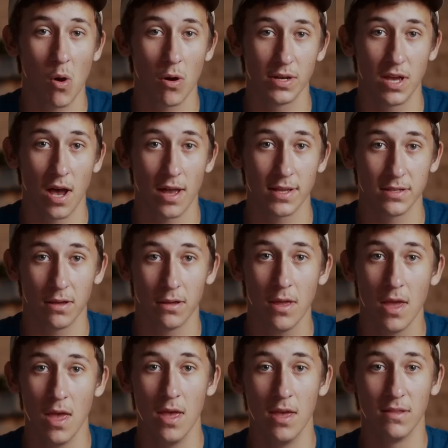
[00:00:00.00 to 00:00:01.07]
on Gaza.
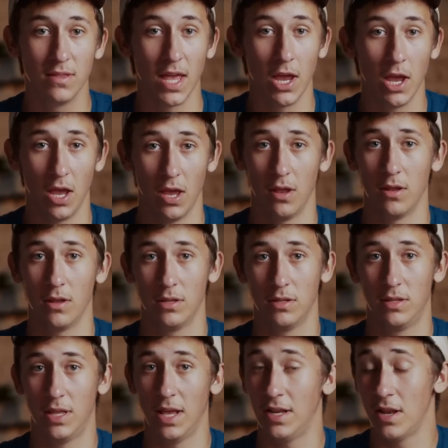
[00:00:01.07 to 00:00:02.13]
They
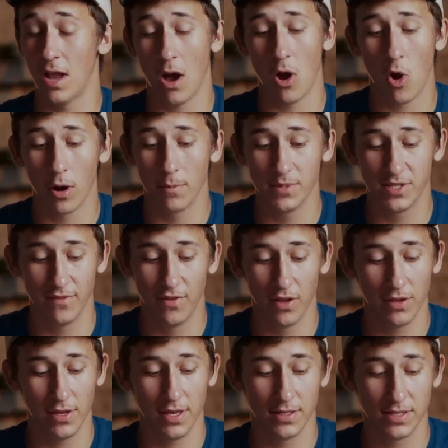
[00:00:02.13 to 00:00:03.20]
did not harm
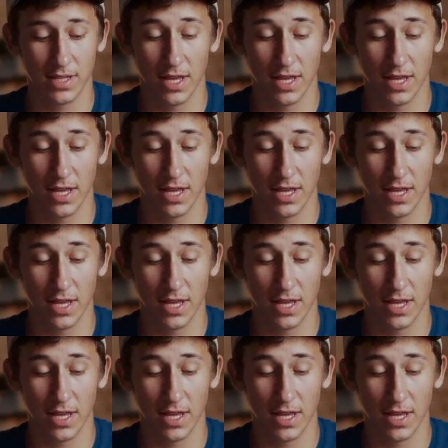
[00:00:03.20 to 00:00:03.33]
civilians.